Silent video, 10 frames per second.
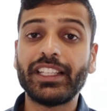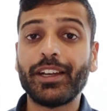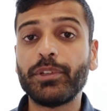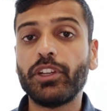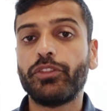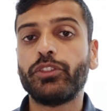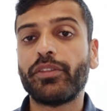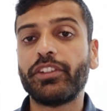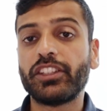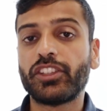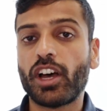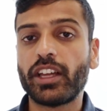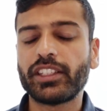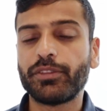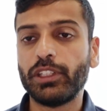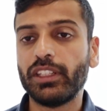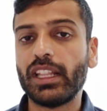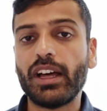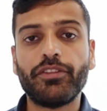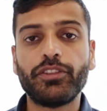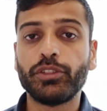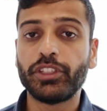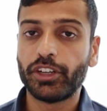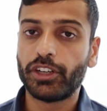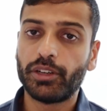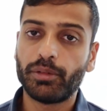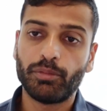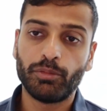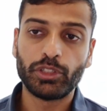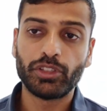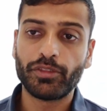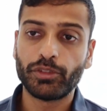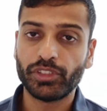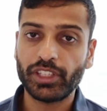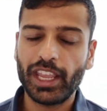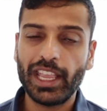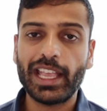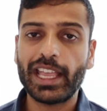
Let me know if you have any thoughts. Would love to hear what you have to say.